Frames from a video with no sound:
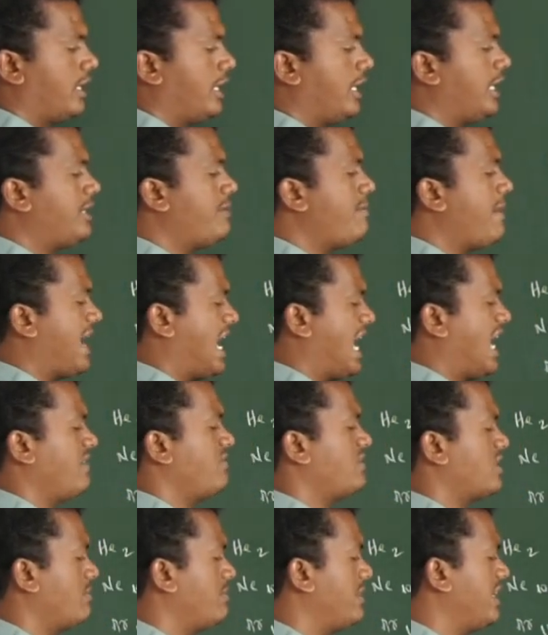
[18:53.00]
it may have
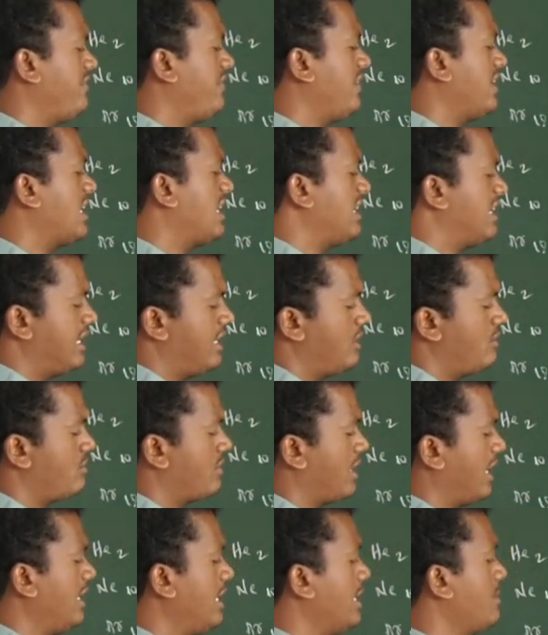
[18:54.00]
some difficulty to
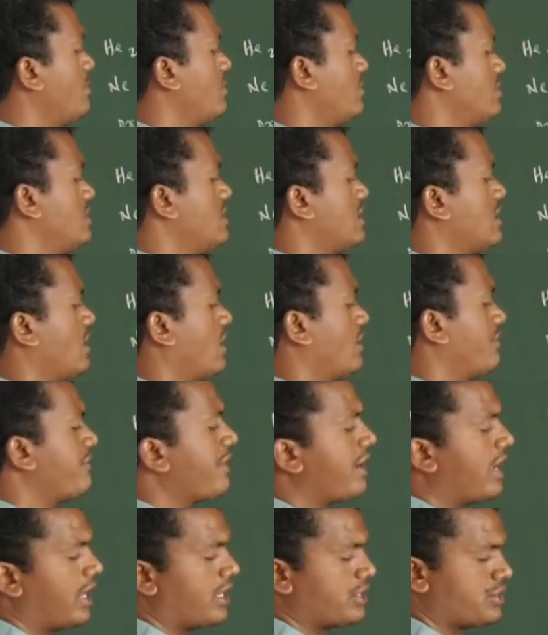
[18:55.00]
write about the
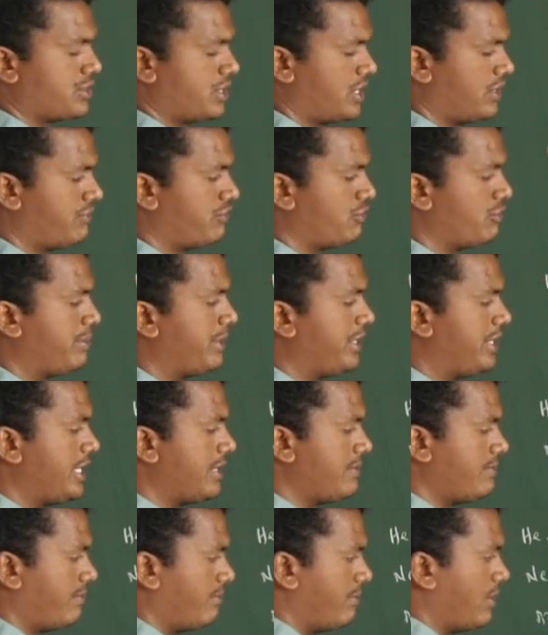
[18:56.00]
configuration of
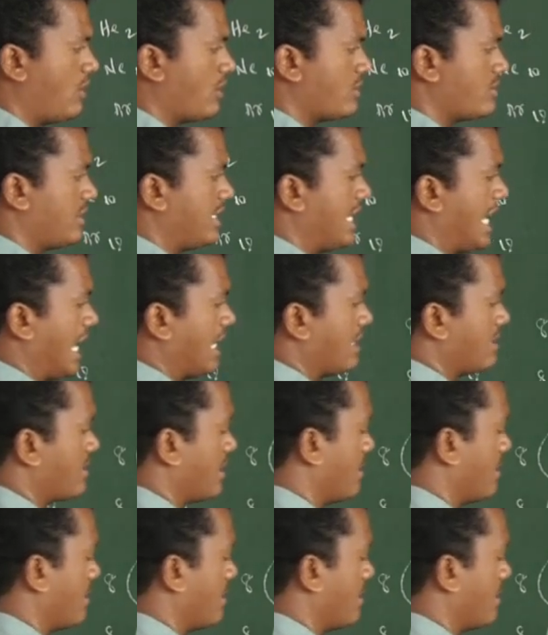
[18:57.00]
rubidium because it has